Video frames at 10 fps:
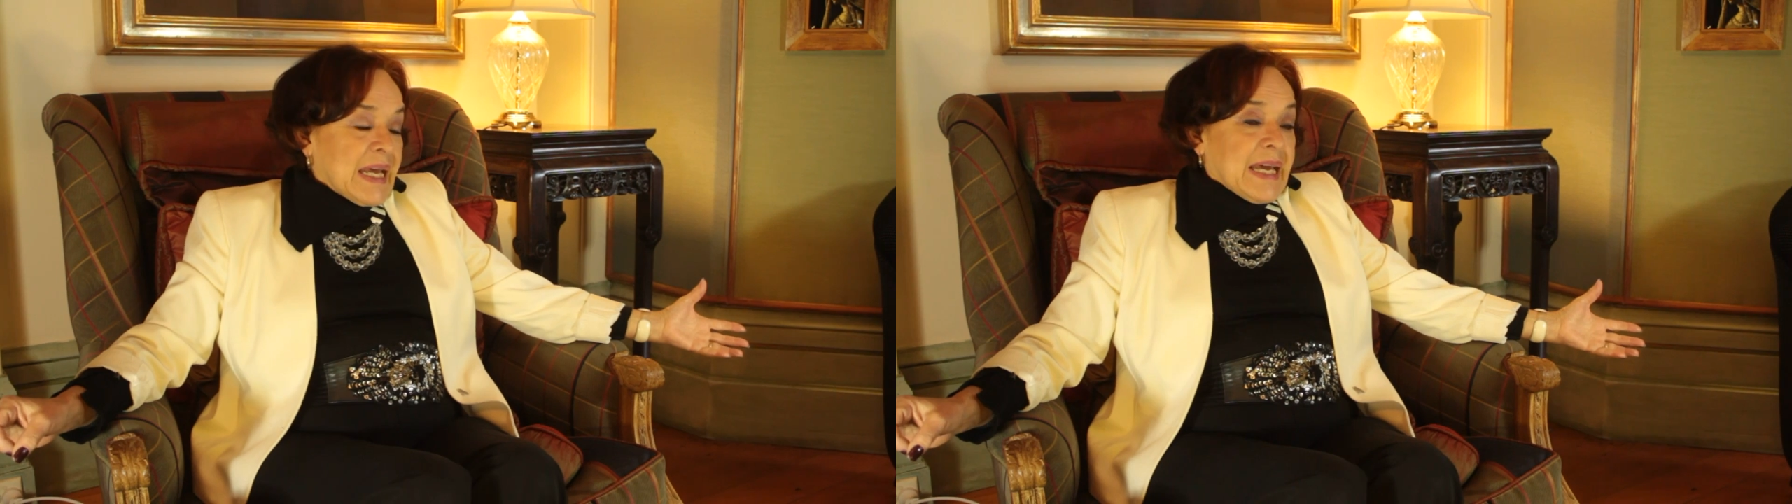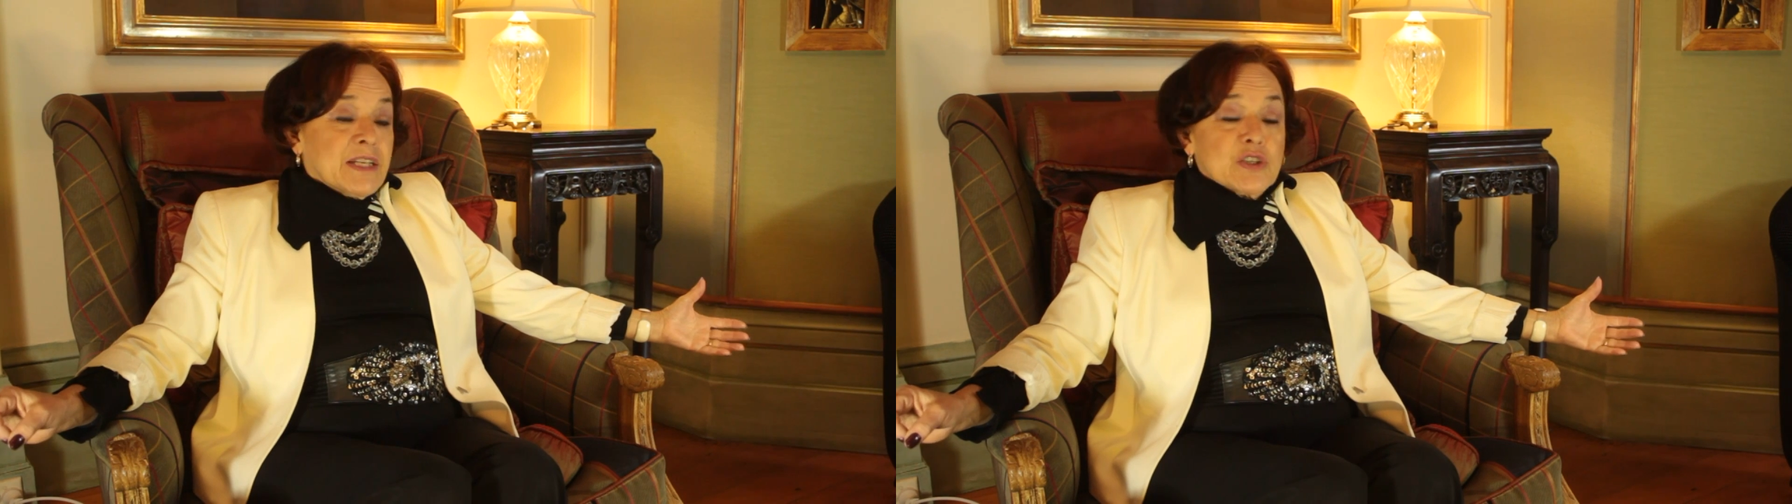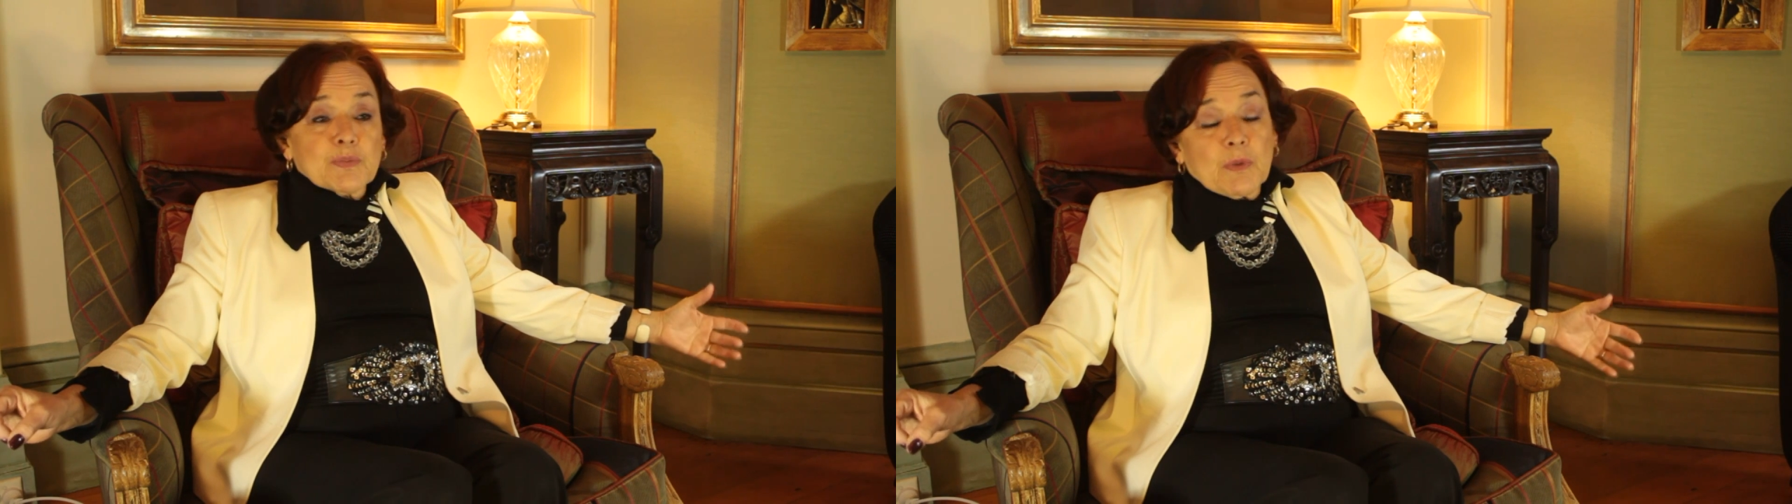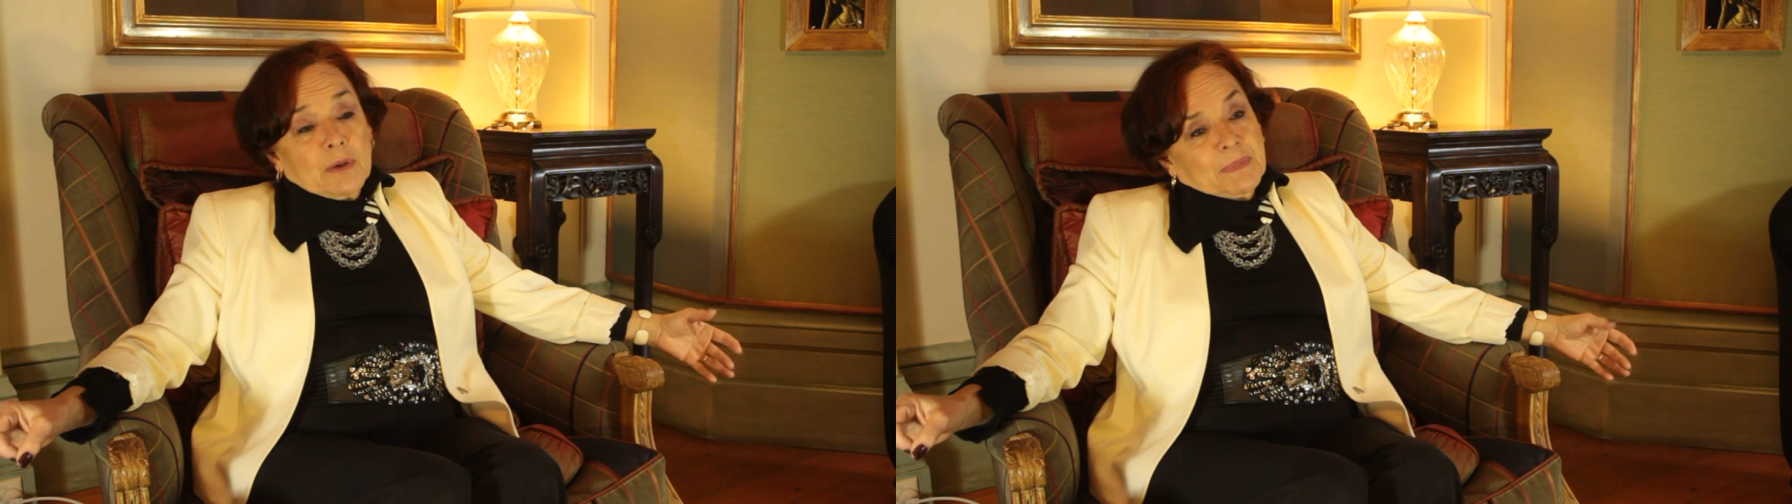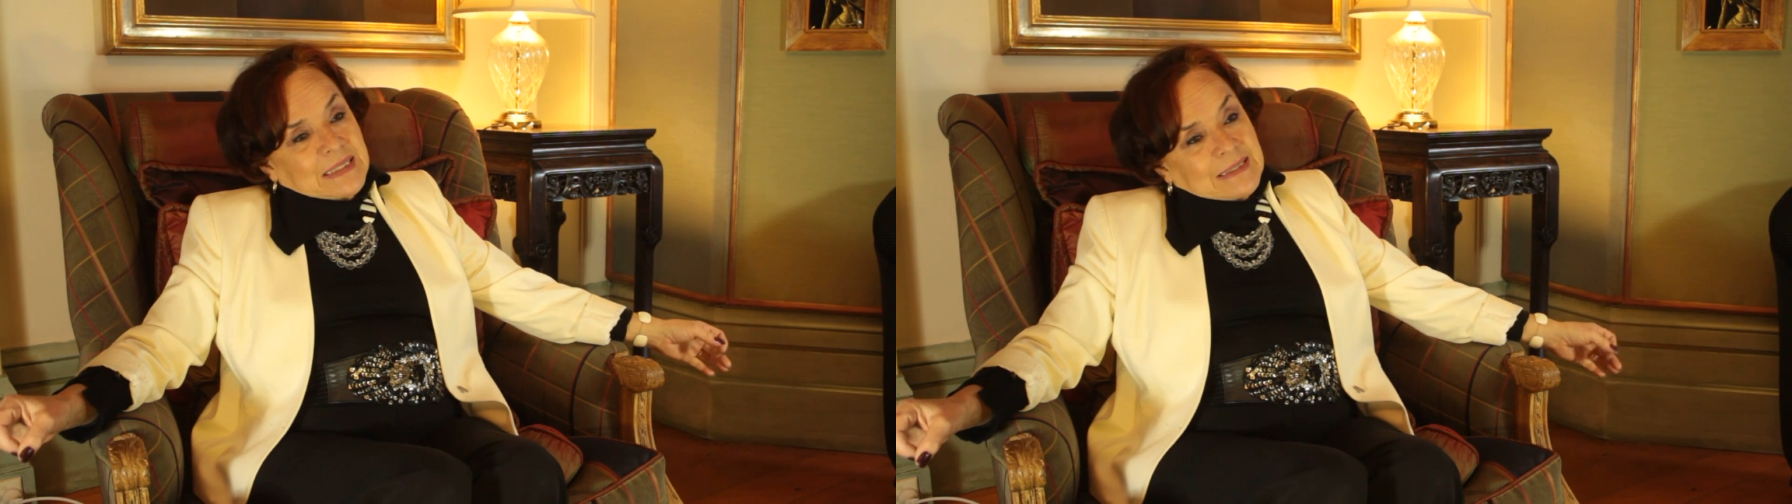In a
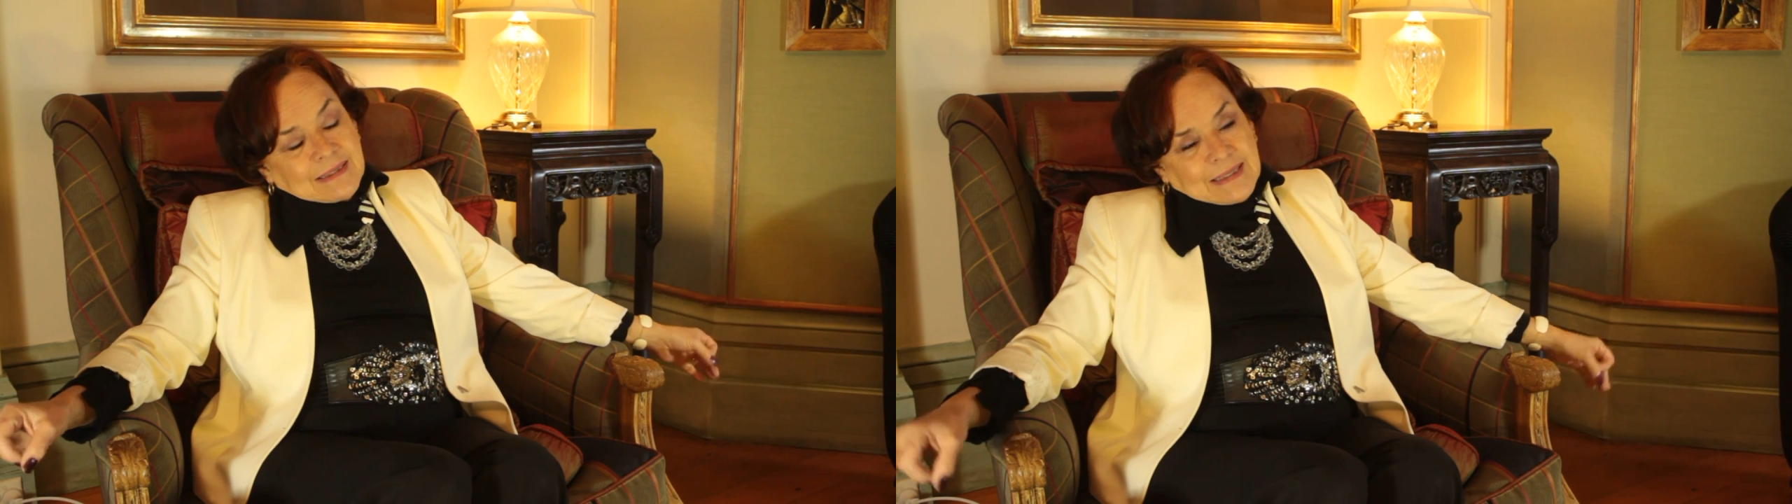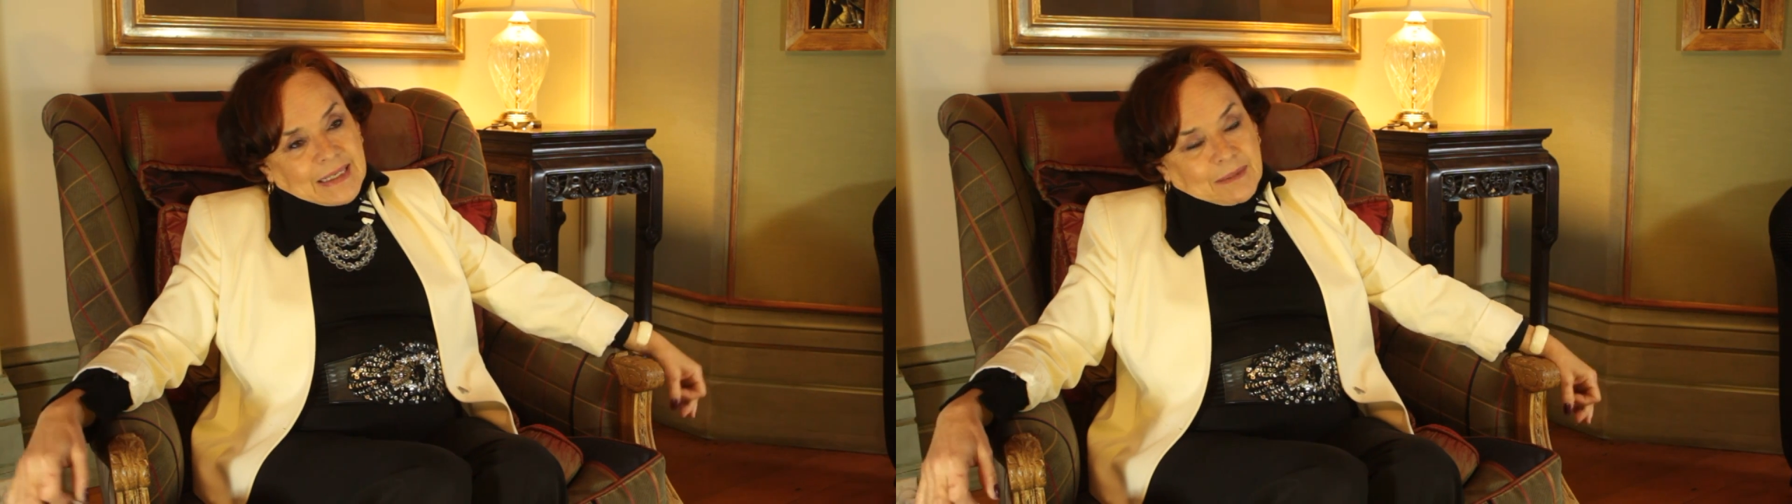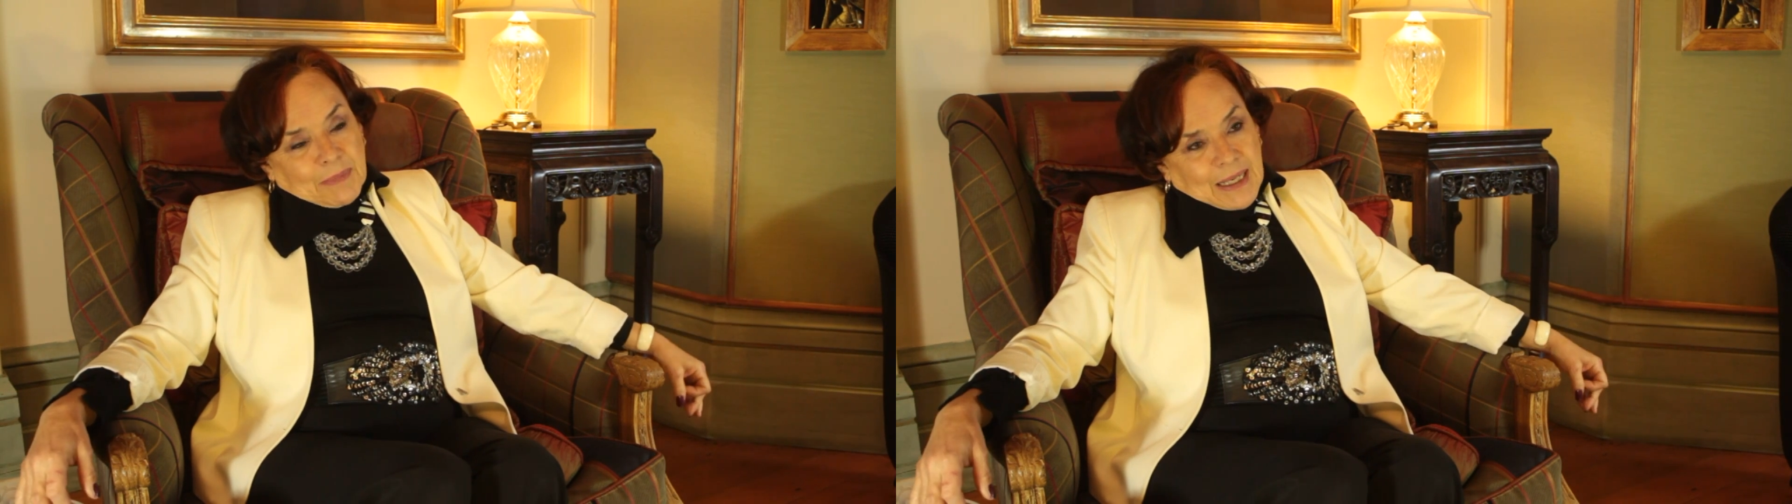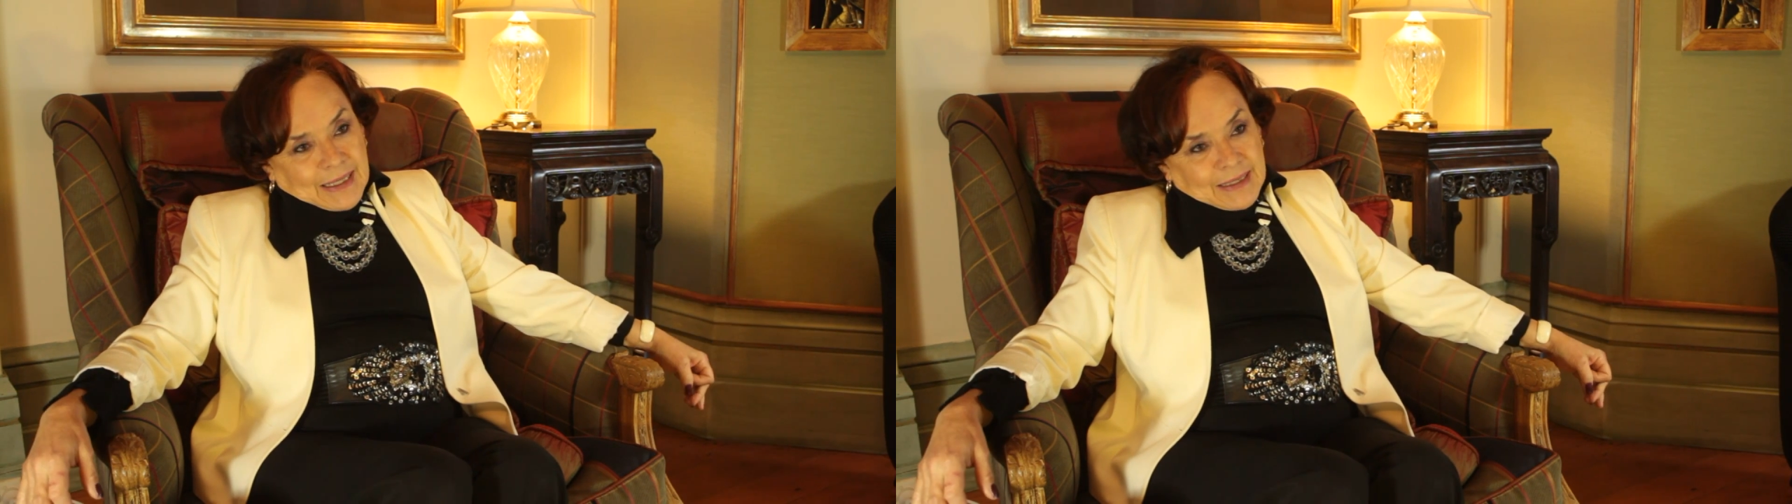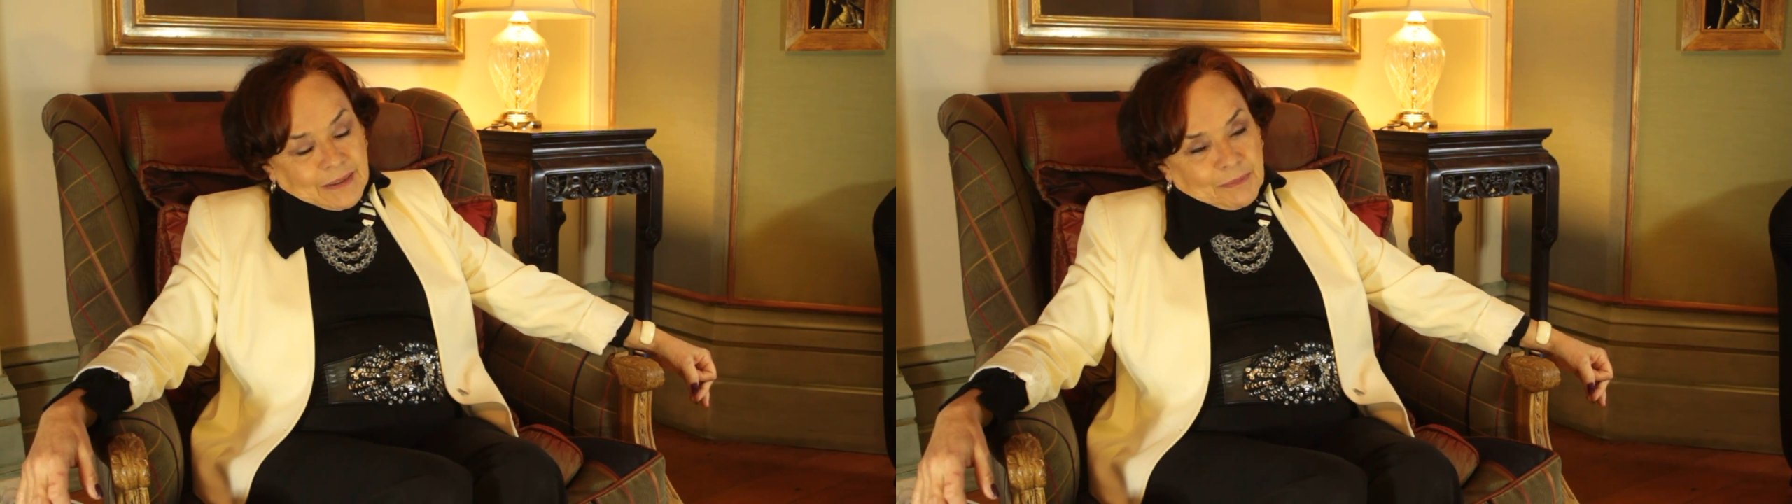small business like
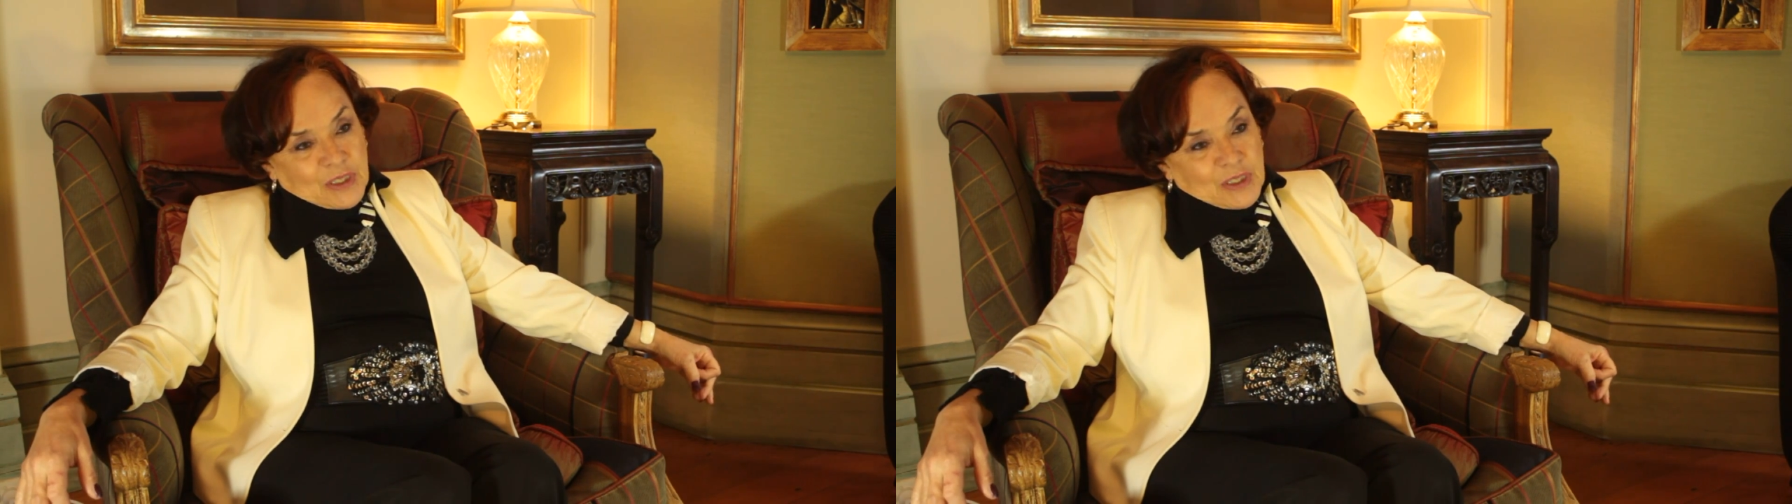mine,